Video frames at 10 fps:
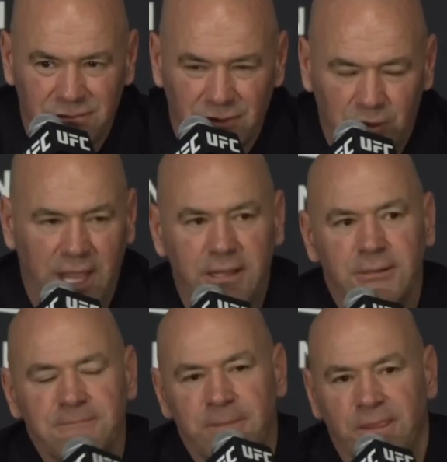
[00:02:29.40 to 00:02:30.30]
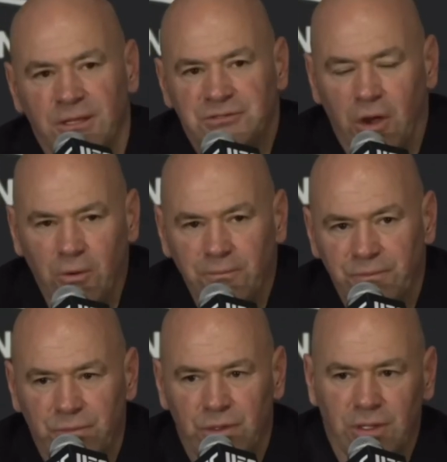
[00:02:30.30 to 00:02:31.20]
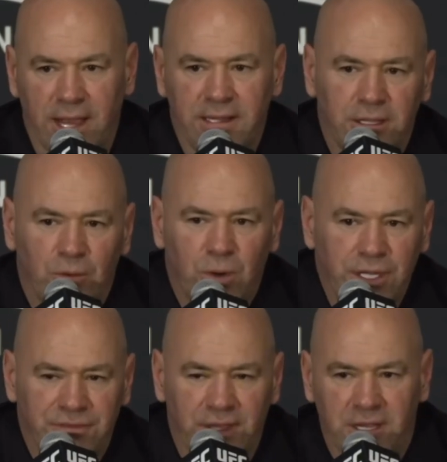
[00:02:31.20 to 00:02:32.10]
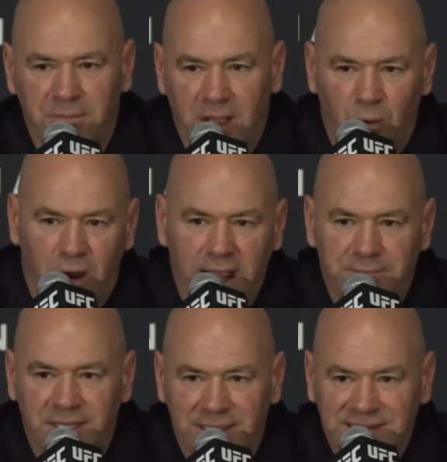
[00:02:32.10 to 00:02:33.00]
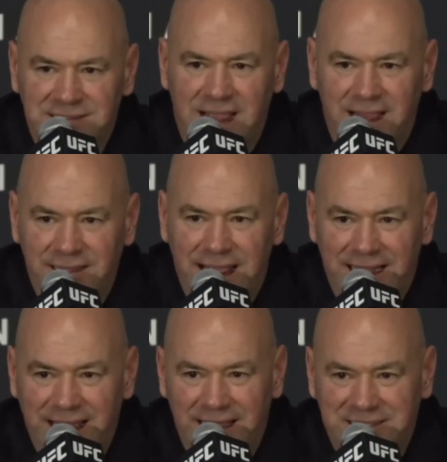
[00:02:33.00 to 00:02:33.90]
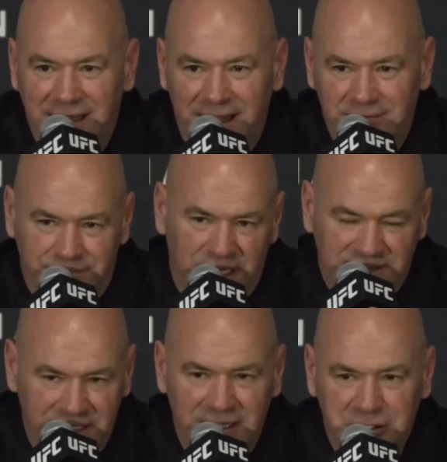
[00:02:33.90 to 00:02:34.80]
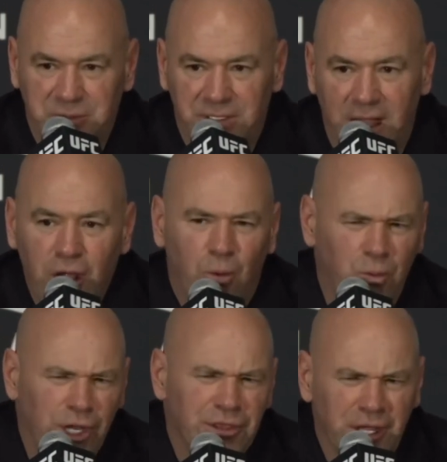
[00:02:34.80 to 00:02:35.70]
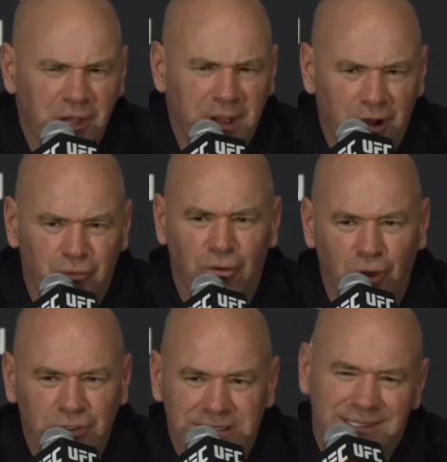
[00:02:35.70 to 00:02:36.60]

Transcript: Okay. So you're like, what do you think about Weidman, this guy, and that guy tonight? I said they should retire. What do you think about Kron?